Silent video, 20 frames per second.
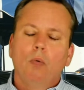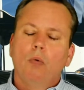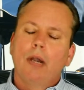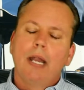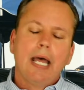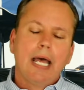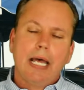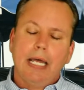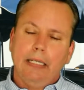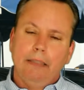We're
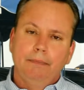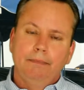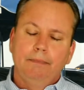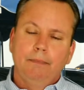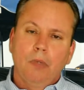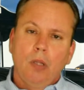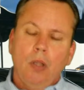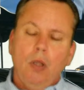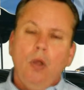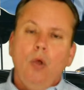not.
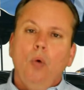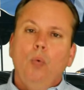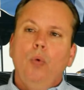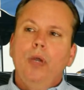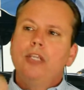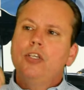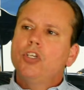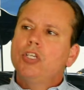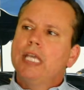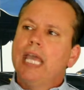
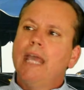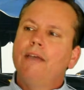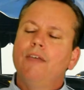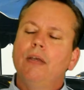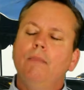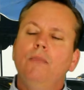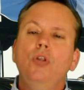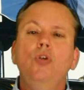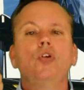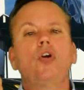We just gave
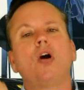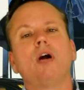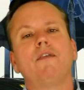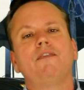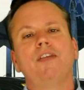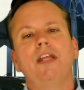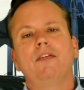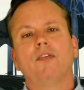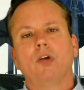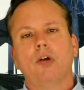him new car
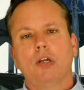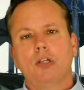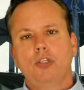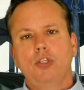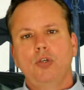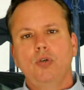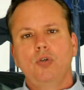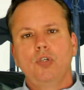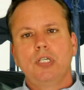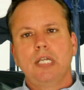fever on a
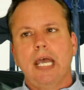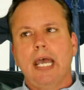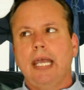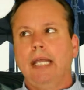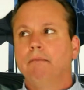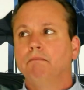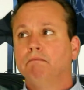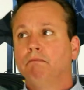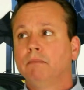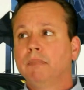
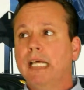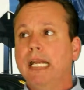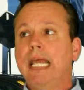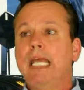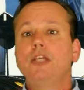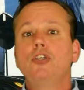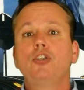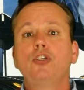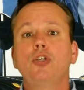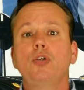Tuesday.
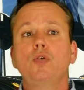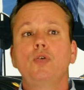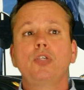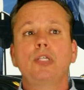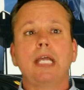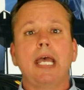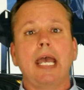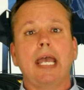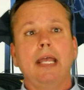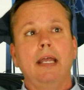Today's
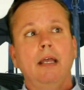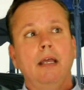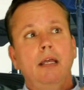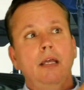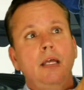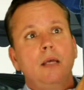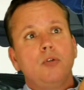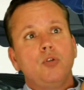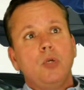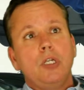Tuesday.
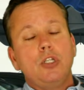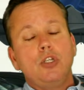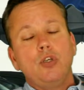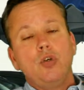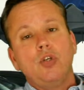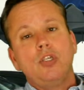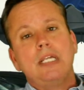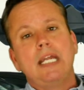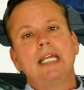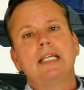Between
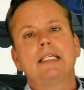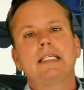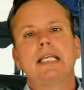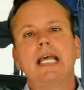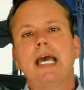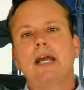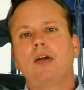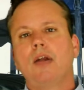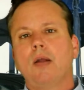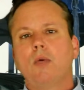Tuesday and
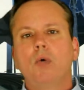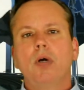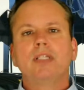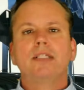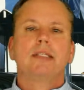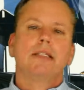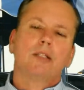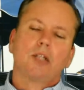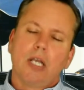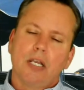Saturday,
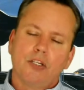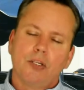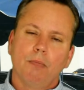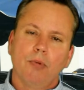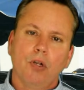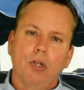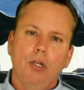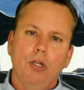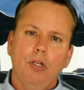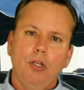what's this
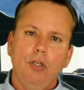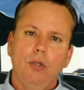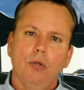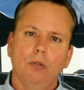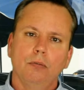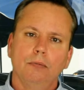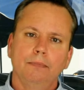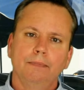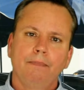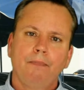customer going to
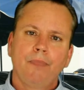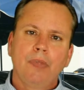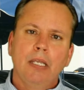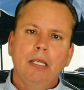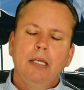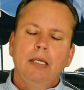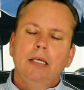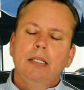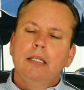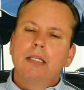do?
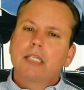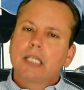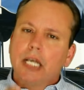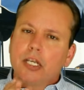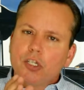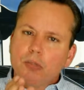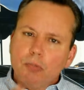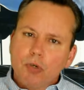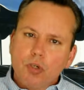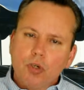This
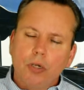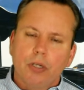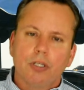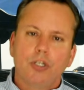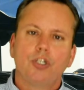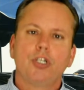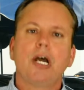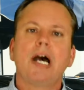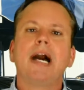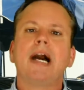customer is going
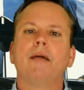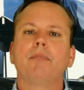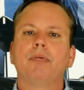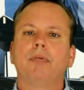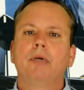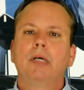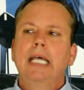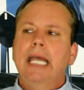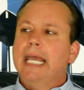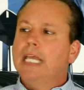to
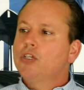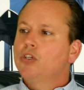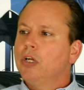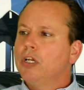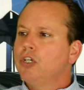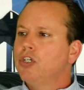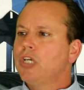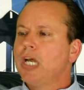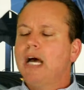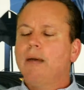shop. He's
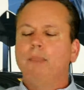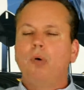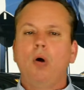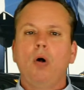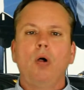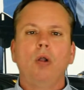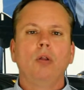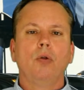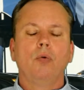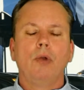going to shop
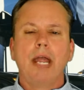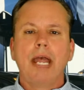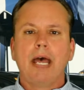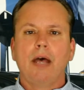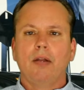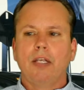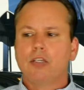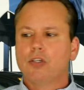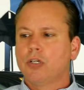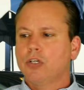all
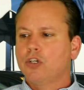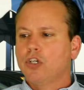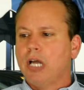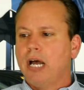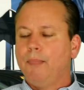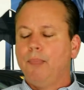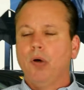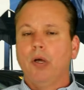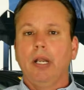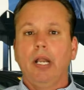around. He's going to
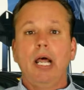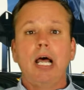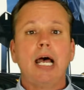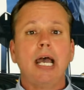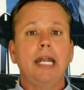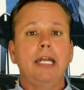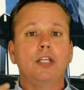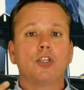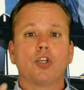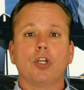shop
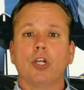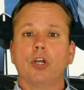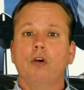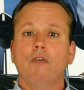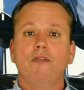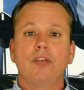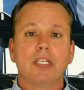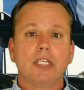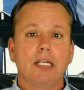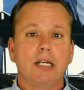online. He's going to
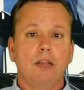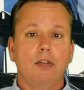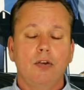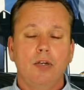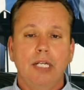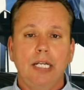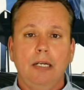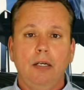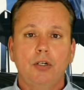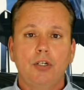go visit
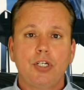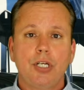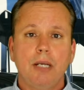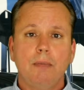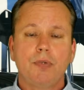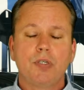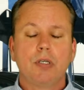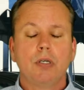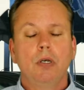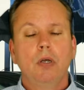other
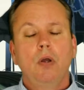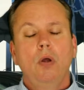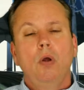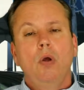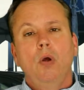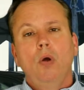dealerships.